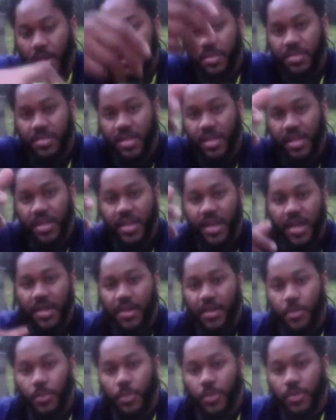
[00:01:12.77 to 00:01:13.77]
stick it down
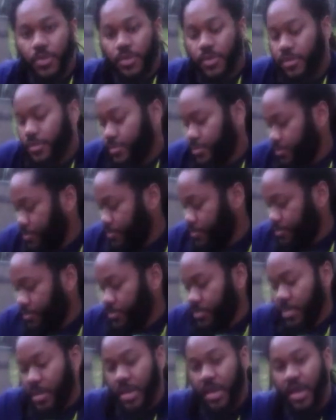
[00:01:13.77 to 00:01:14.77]
in the water.
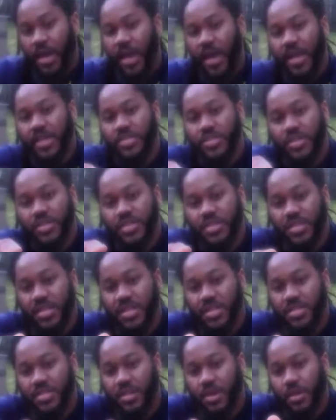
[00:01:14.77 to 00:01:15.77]
As you can see,
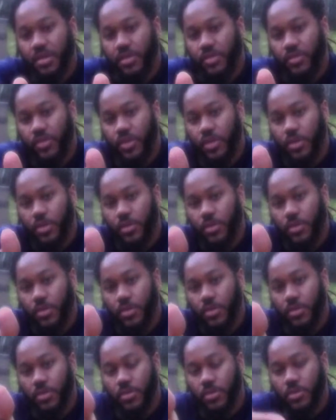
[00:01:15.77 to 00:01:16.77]
it's starting to grow
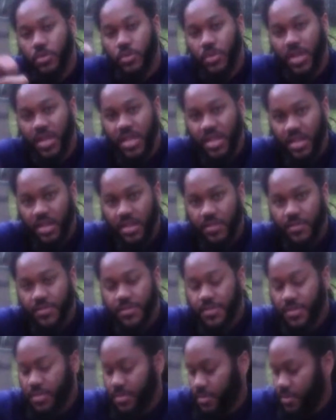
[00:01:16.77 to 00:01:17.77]
new
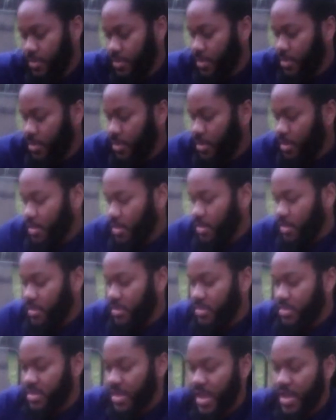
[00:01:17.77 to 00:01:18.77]
leaves.
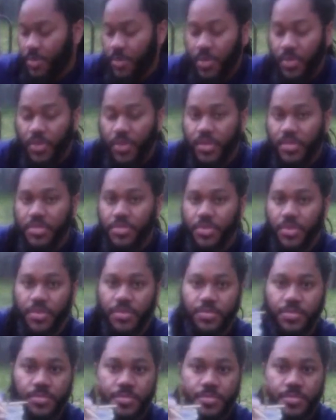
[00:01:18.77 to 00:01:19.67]
Same with this one.